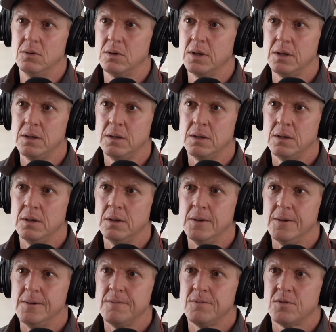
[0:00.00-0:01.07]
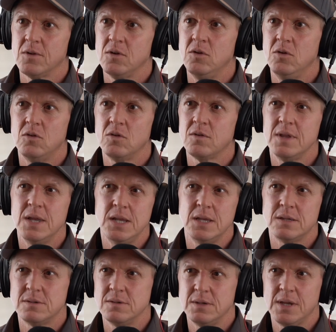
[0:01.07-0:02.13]
look in. So you just
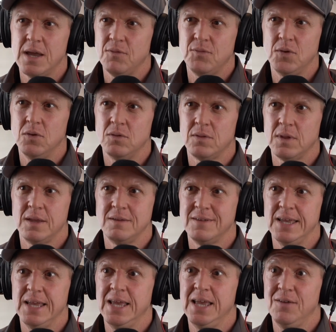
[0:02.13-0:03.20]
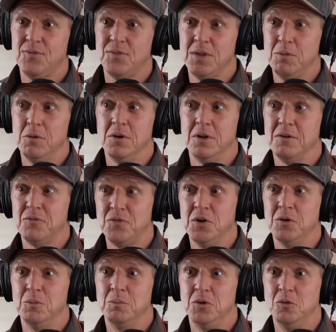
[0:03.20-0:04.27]
needed to get a few things if they were going to
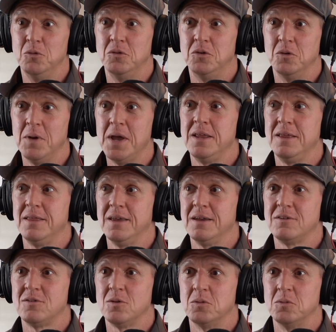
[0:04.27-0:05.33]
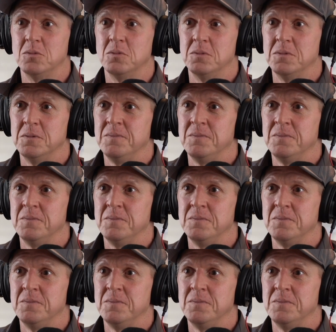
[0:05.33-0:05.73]
film you do anything at all.